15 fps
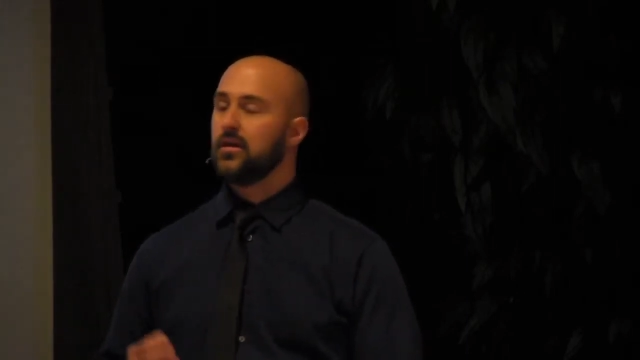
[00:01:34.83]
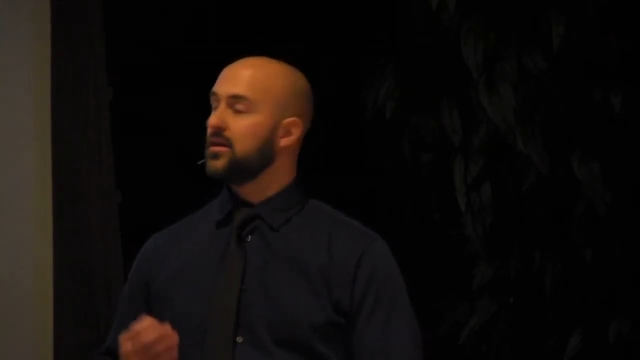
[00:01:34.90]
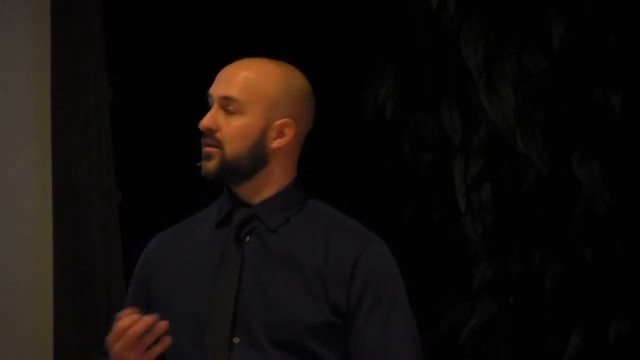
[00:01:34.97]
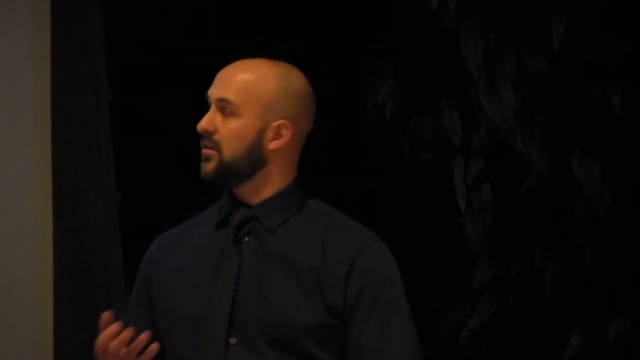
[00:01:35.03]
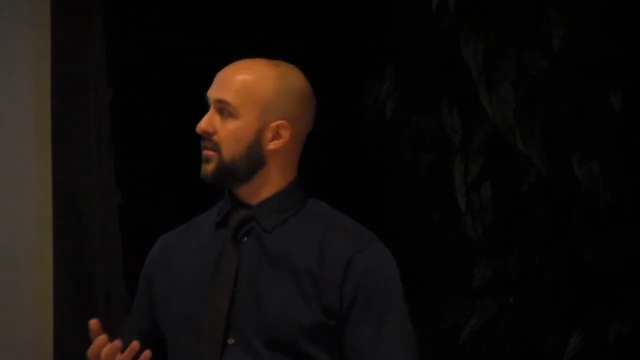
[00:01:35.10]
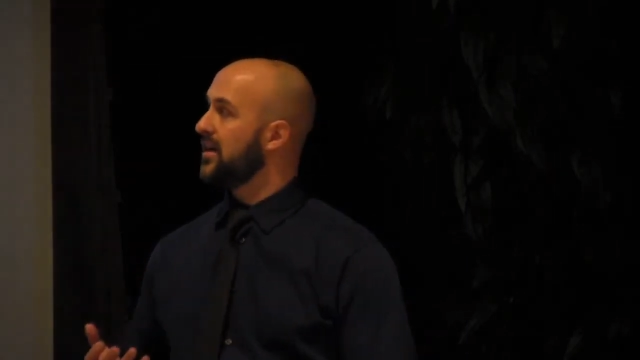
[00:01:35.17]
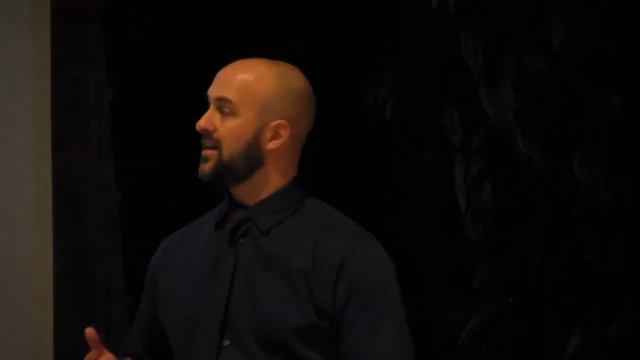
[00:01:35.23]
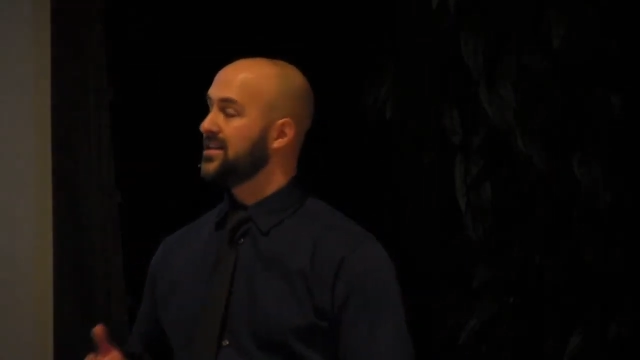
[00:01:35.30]

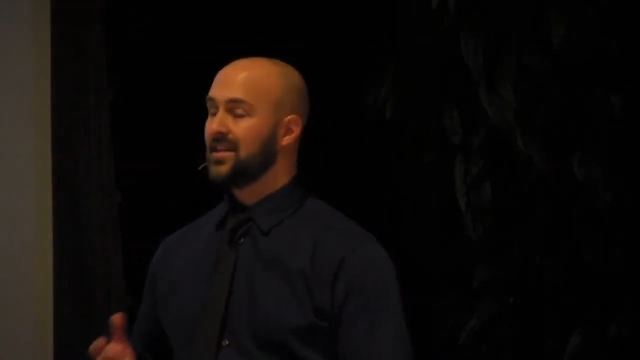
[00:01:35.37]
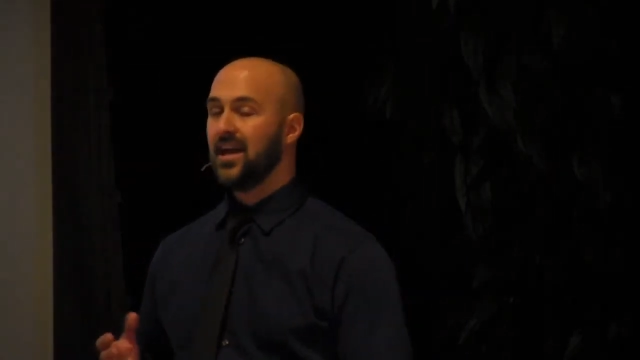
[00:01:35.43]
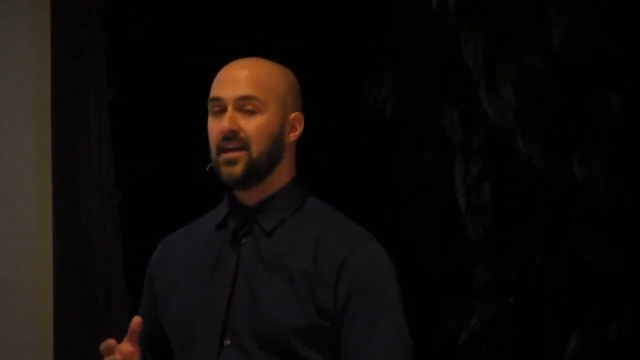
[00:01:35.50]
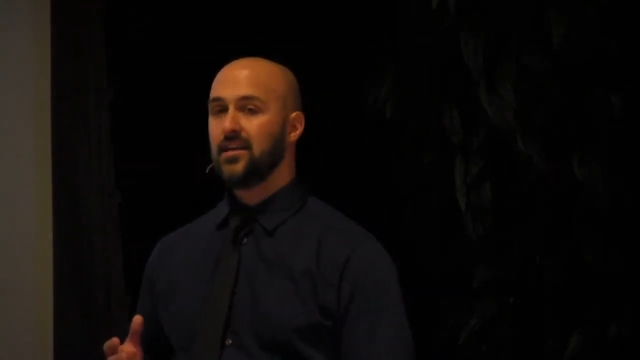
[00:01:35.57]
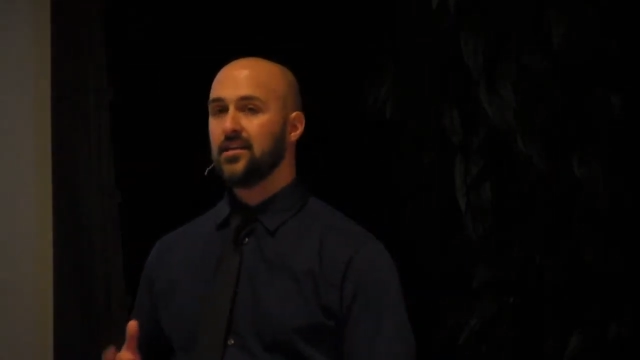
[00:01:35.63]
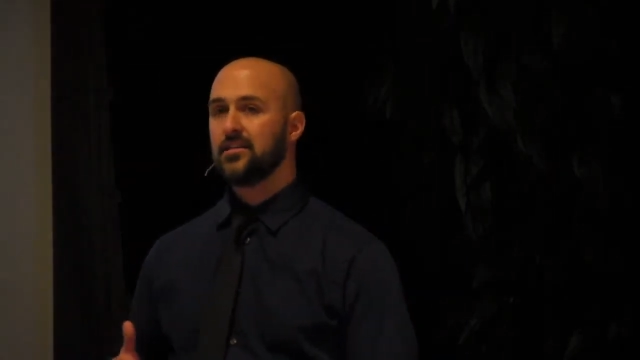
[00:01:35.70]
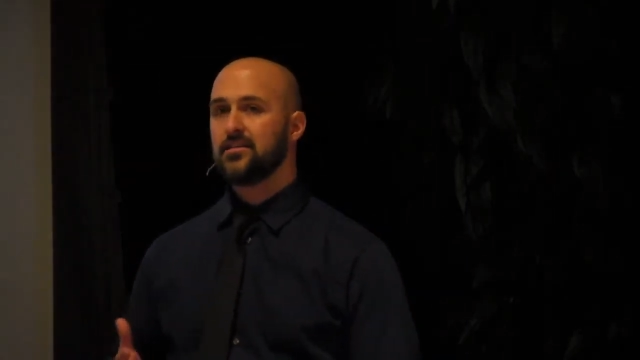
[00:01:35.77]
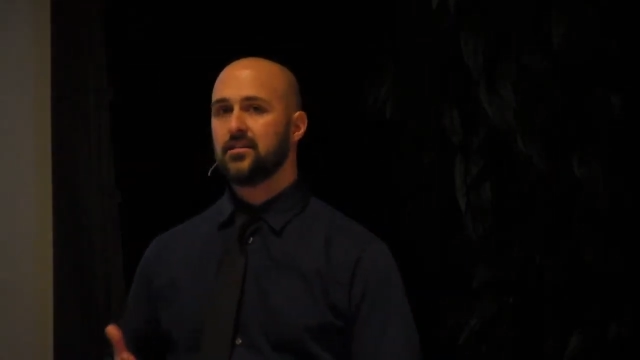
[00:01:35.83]
Now that
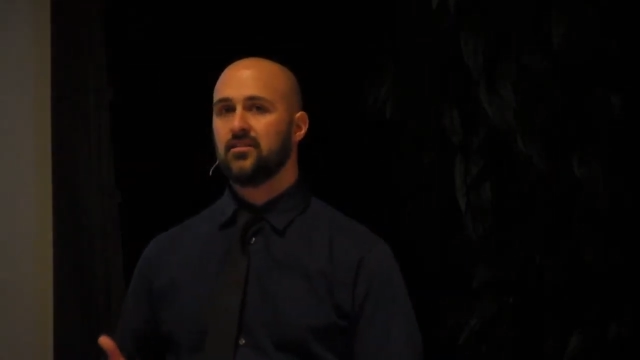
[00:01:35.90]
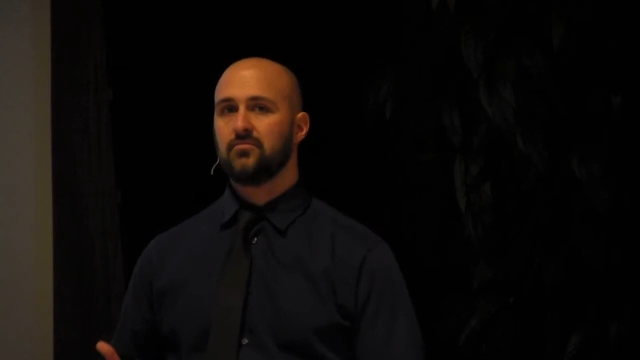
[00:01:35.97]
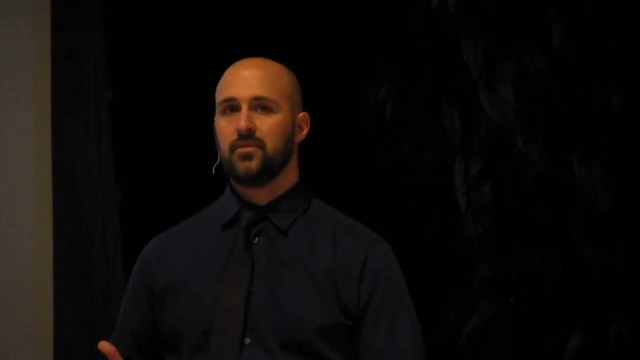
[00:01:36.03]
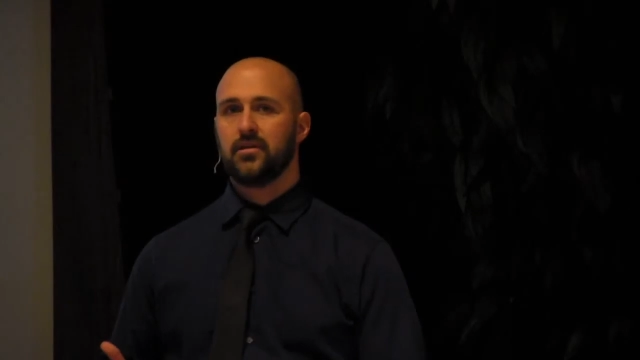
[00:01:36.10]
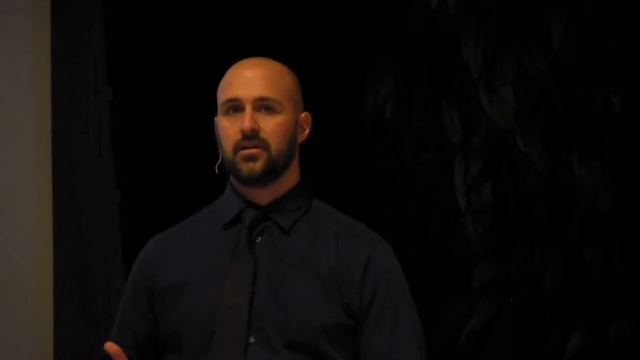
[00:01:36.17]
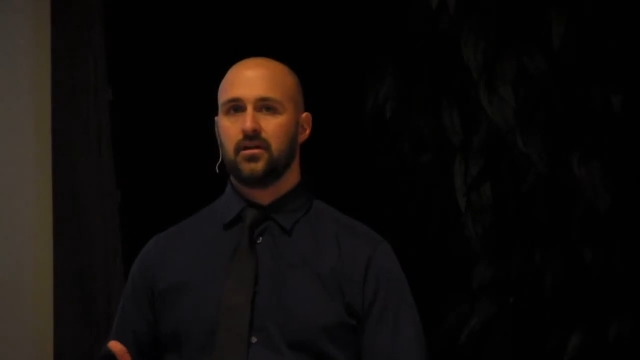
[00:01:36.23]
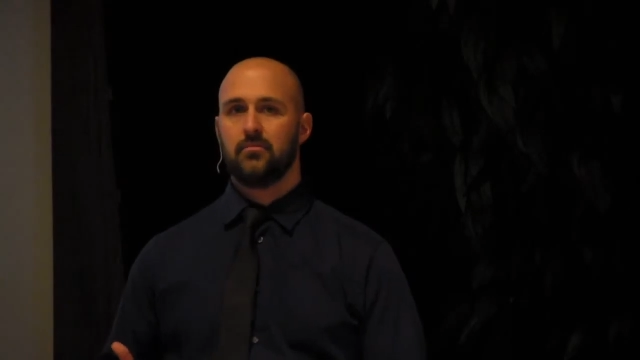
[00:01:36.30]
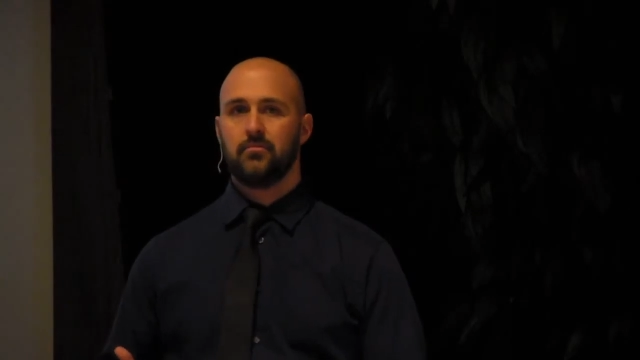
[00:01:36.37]
can in itself
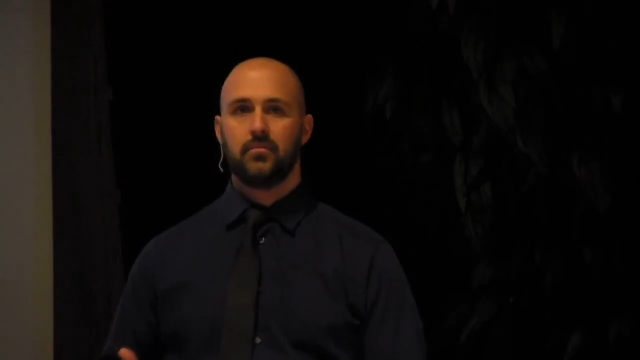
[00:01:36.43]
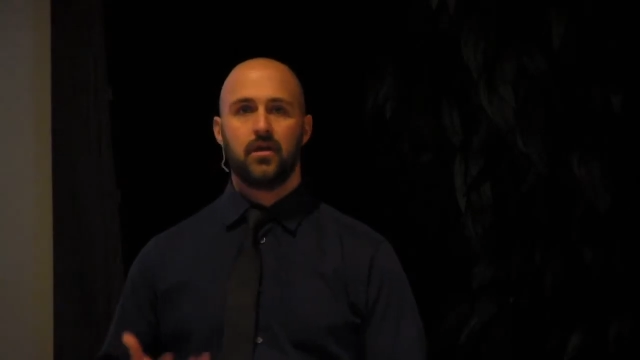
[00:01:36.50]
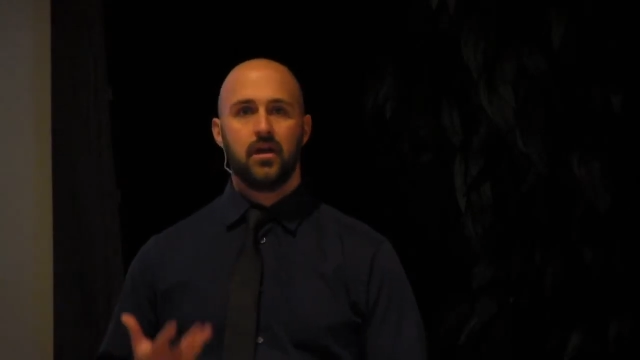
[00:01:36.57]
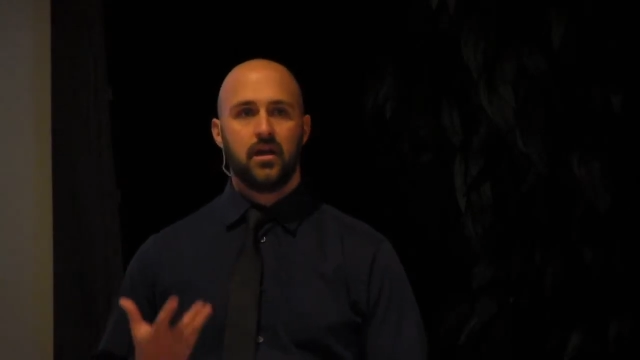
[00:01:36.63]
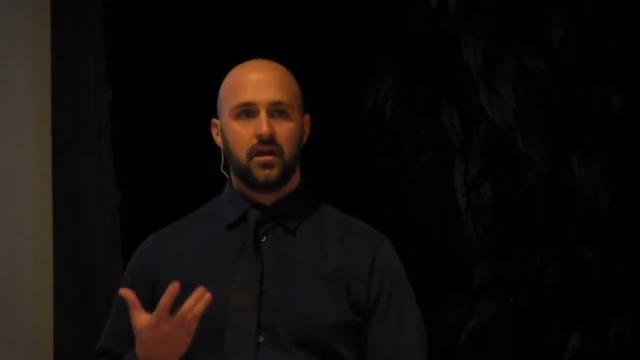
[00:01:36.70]
become